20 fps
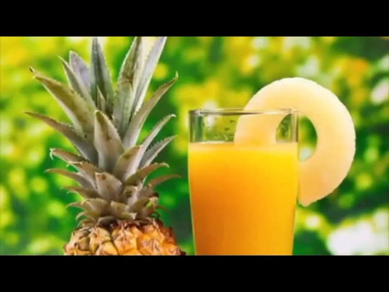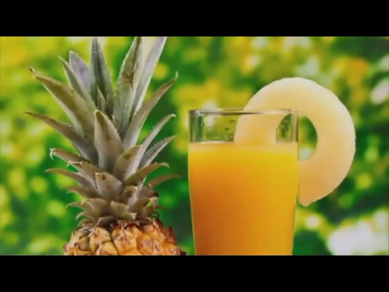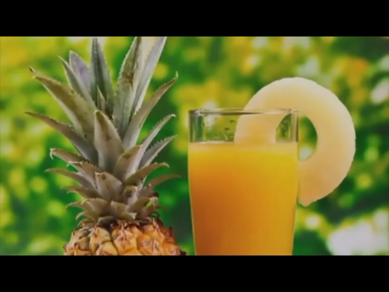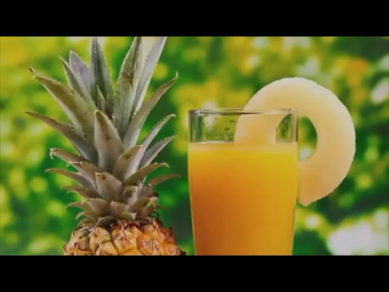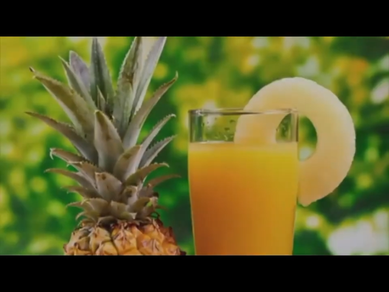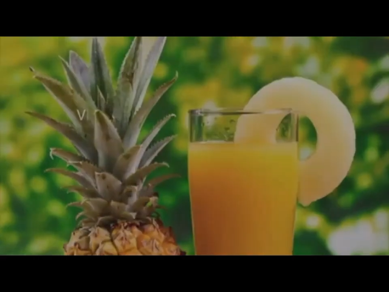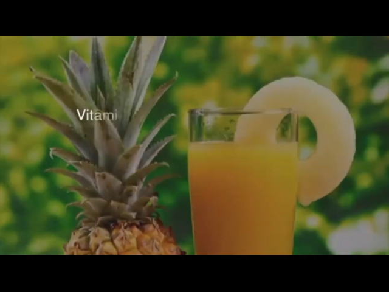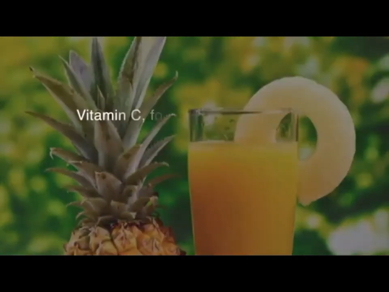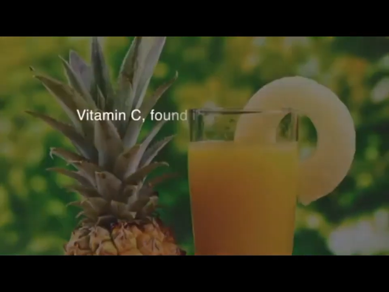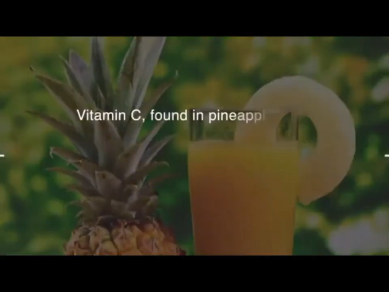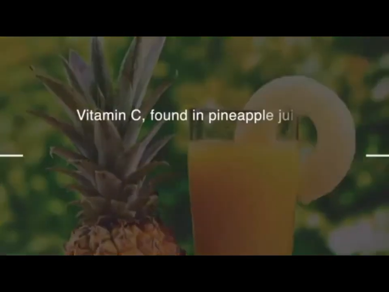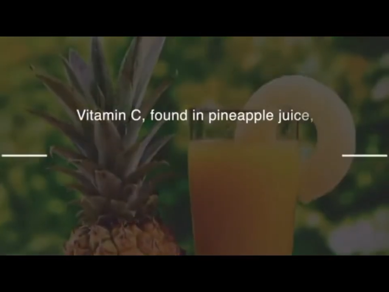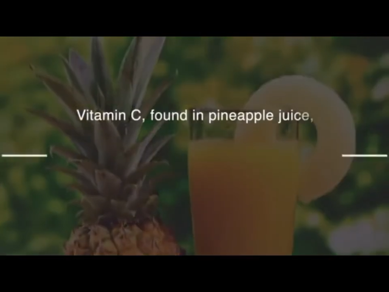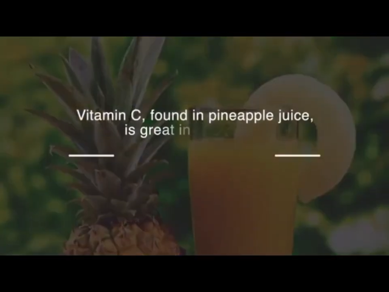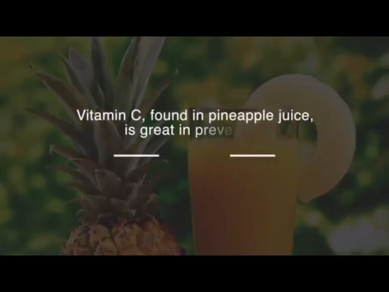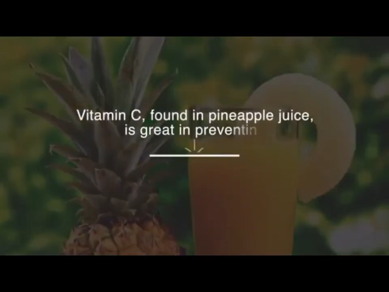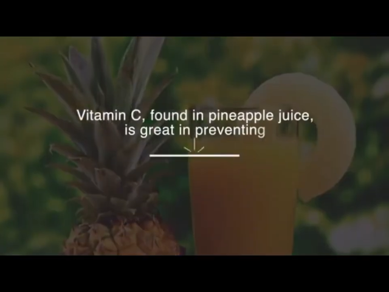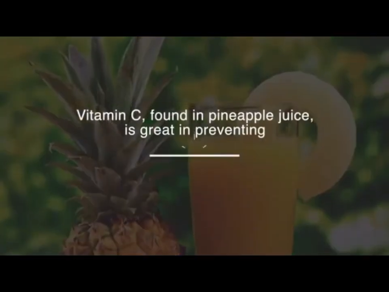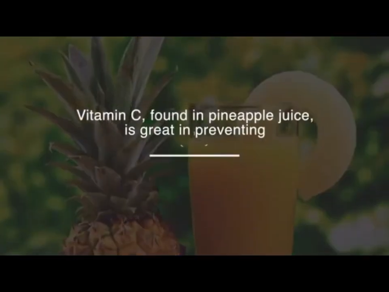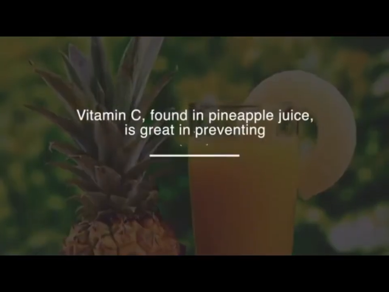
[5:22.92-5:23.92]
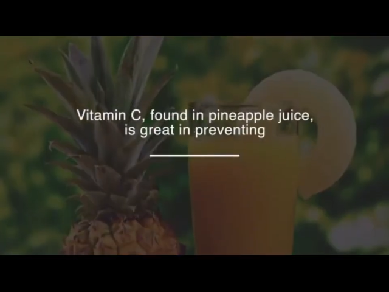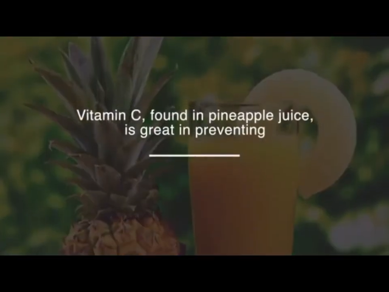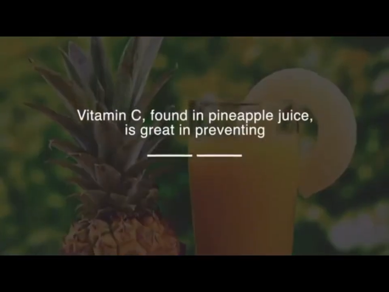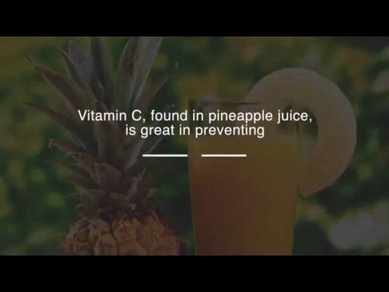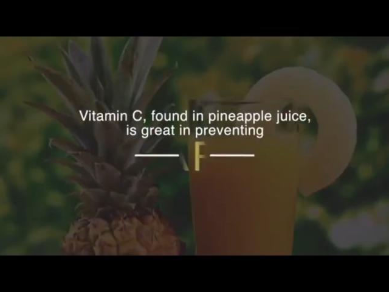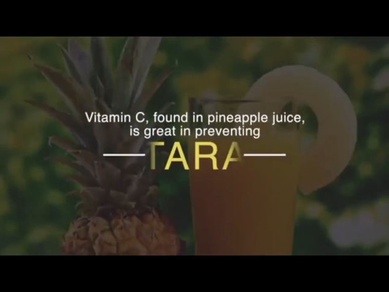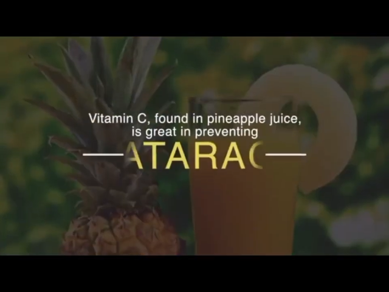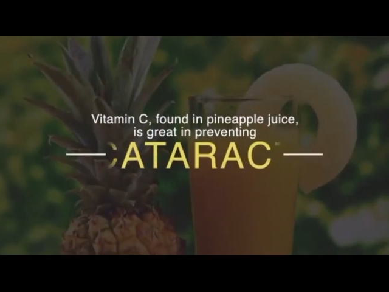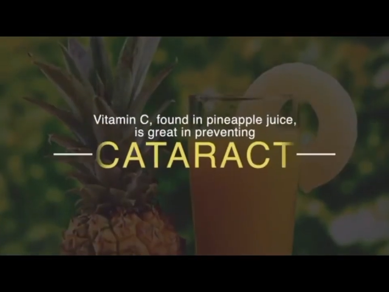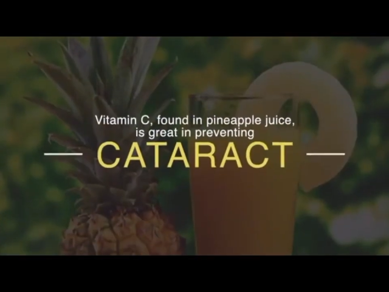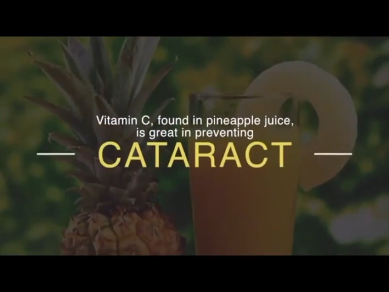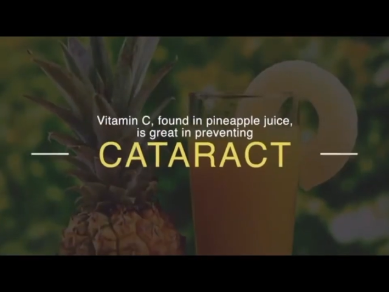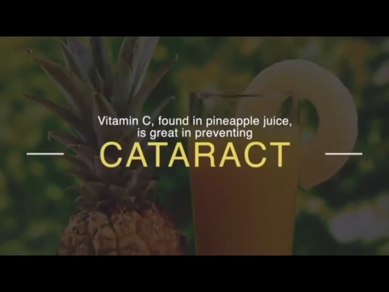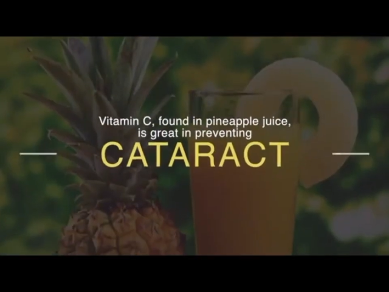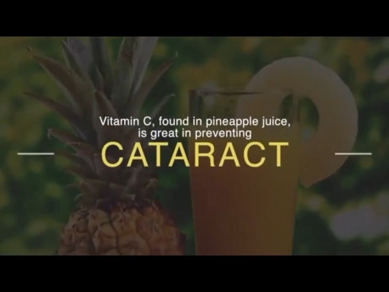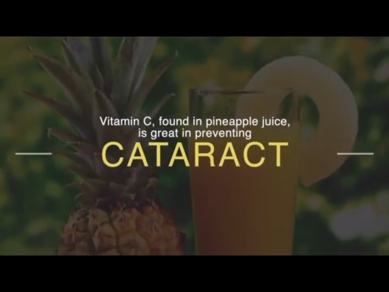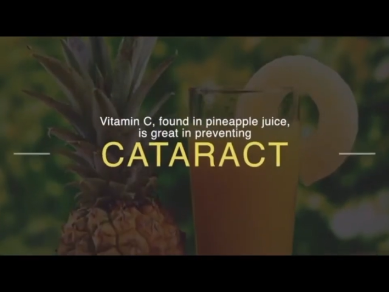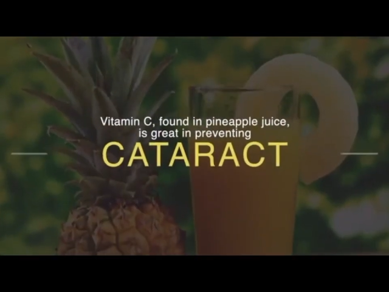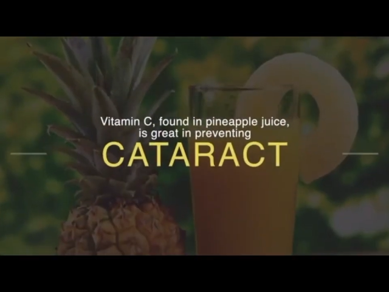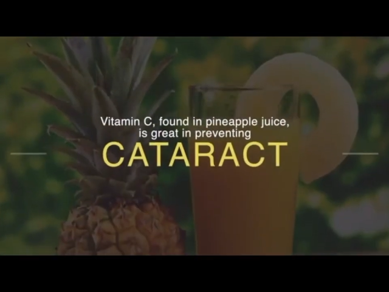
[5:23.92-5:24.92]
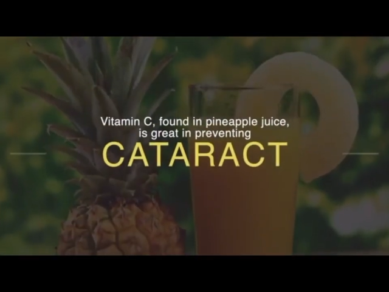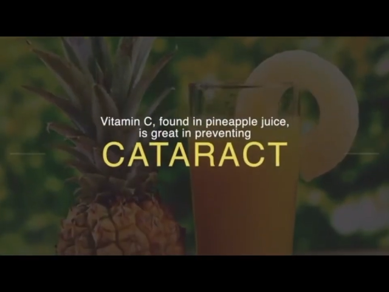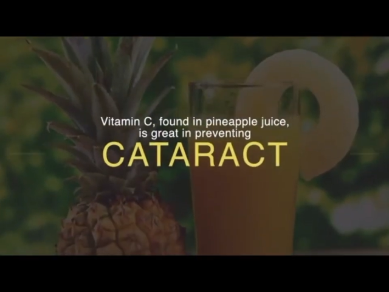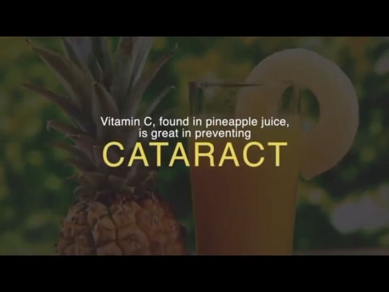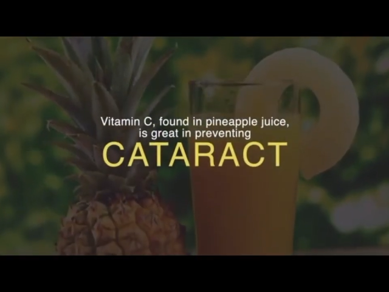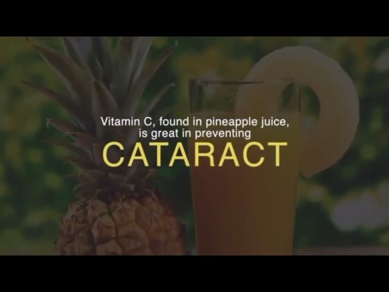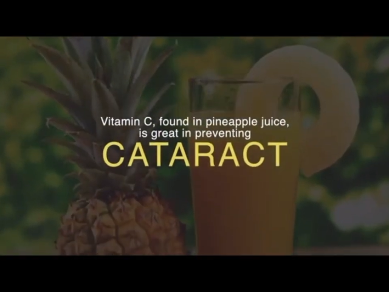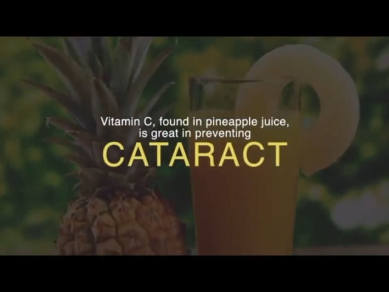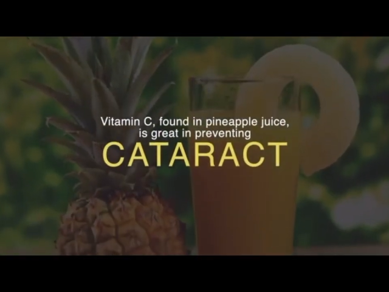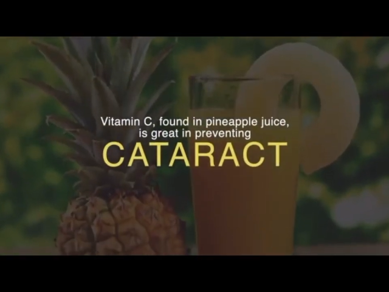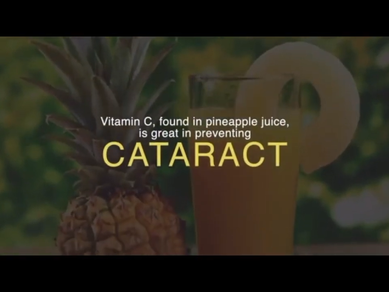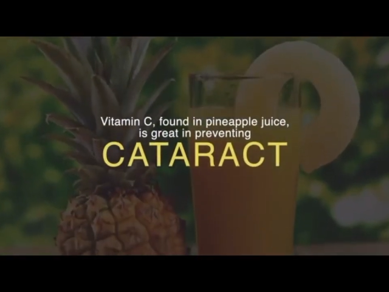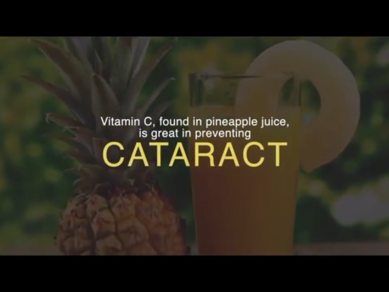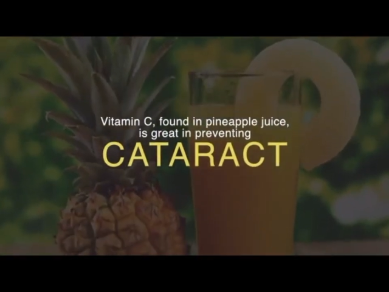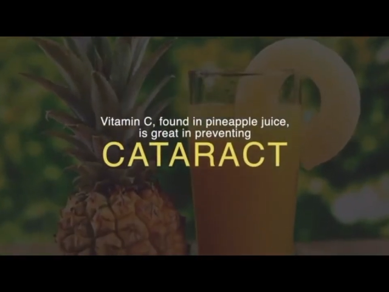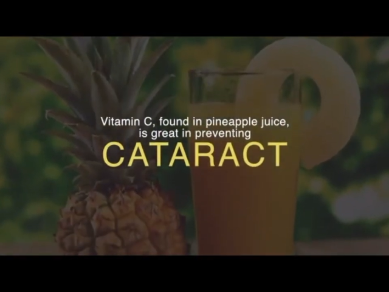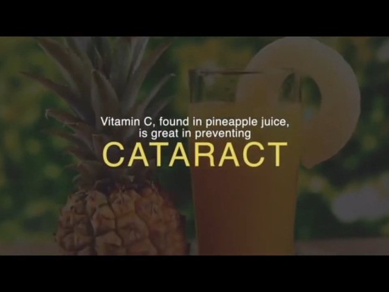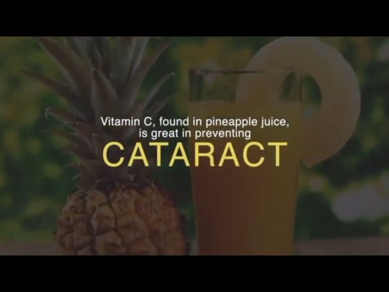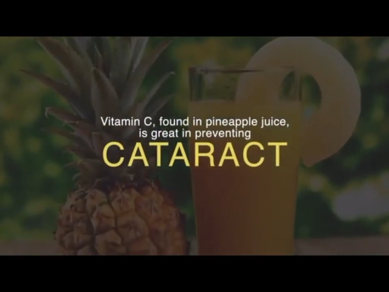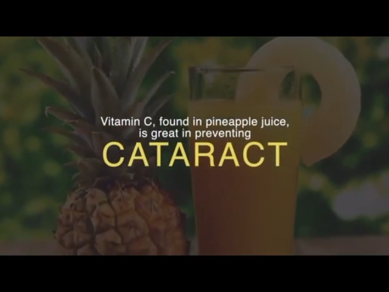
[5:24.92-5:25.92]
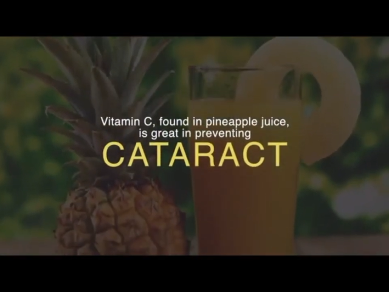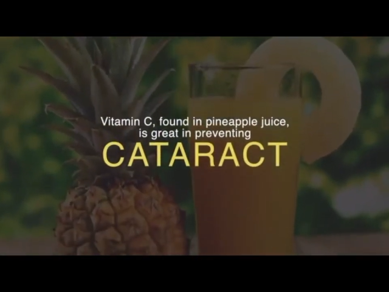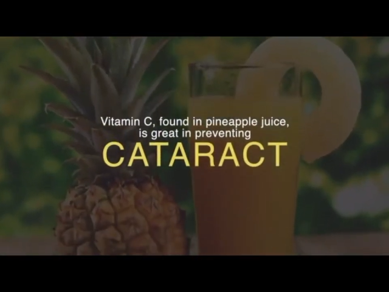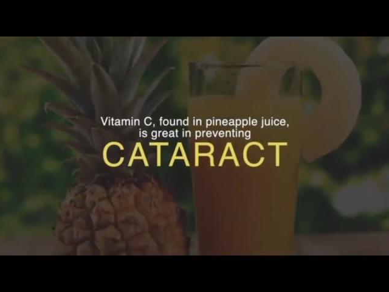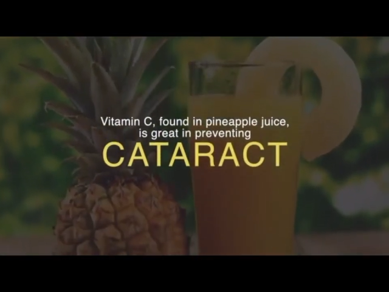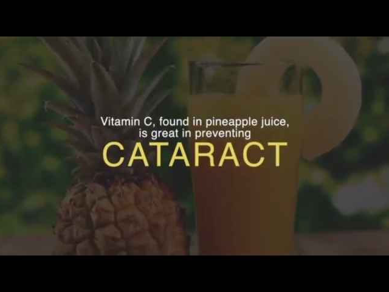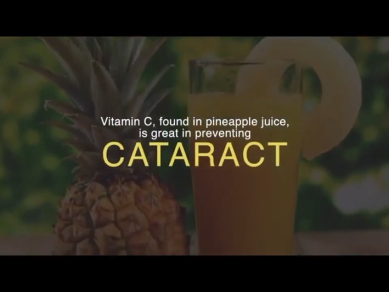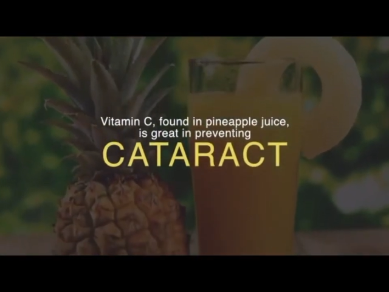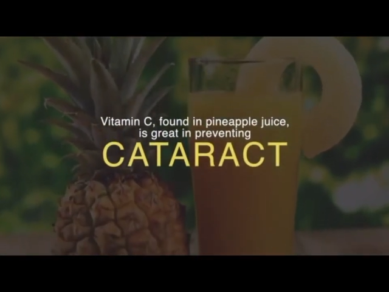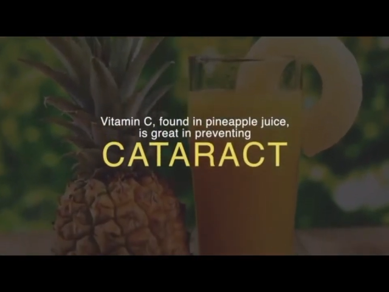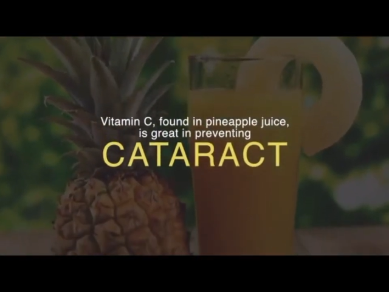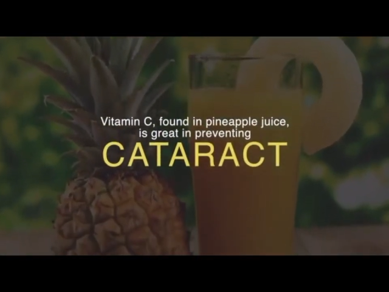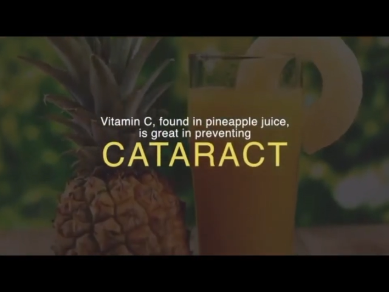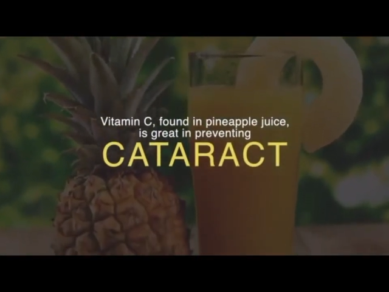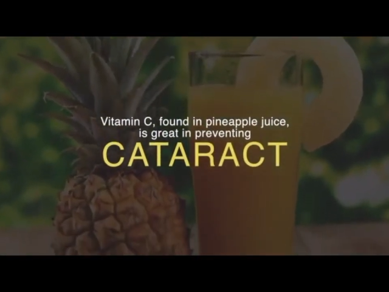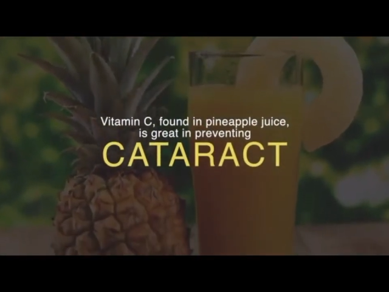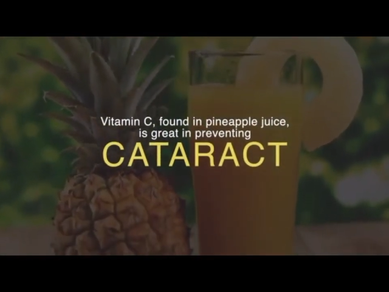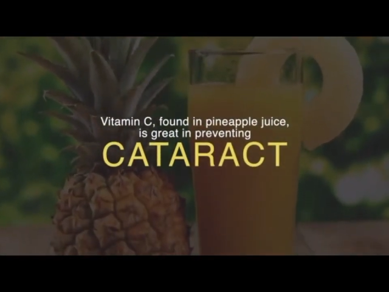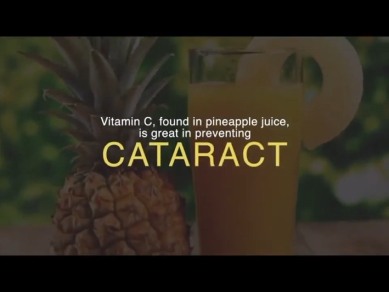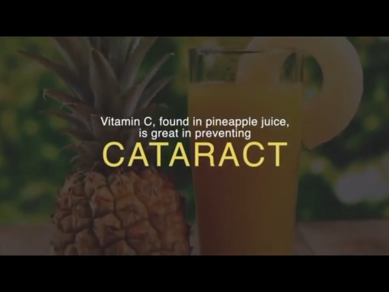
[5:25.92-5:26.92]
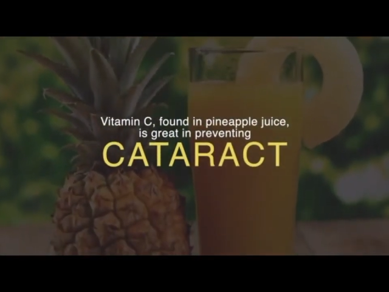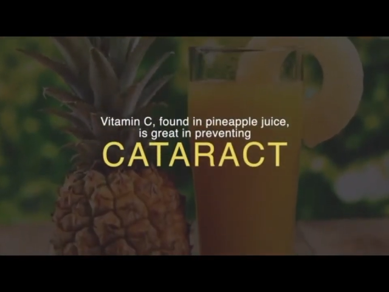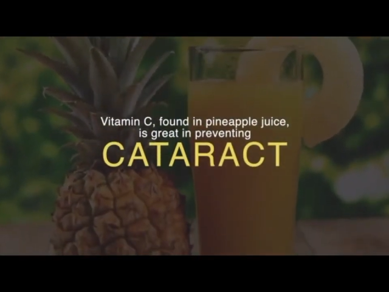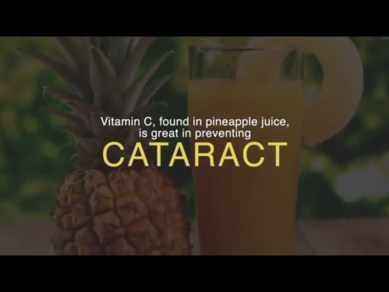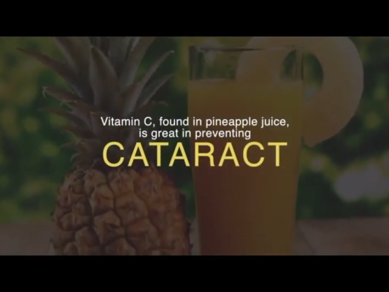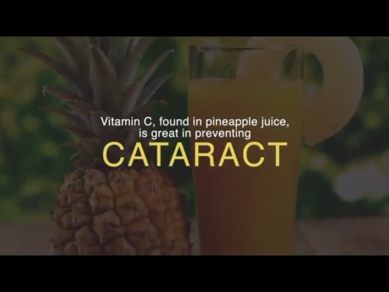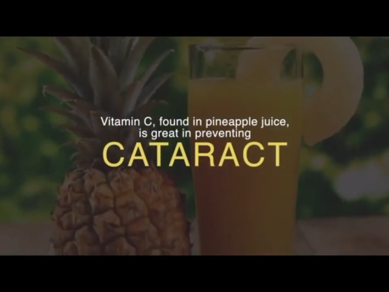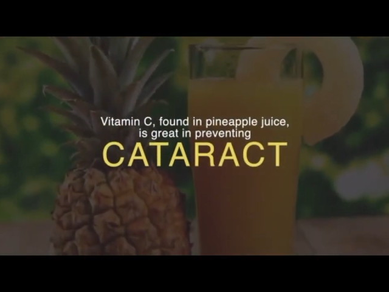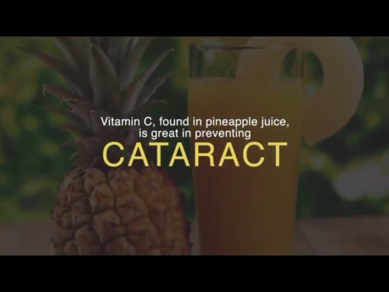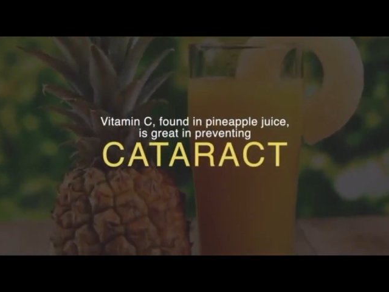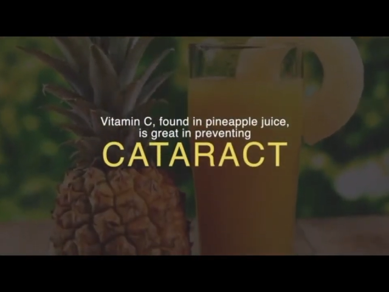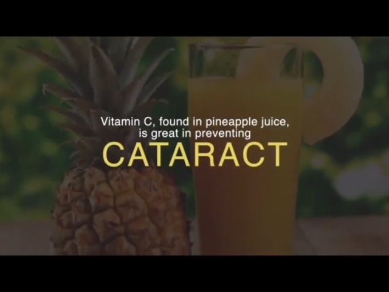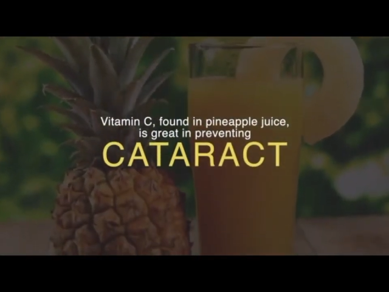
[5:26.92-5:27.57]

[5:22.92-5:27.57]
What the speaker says: Nobody's mouth can be seen.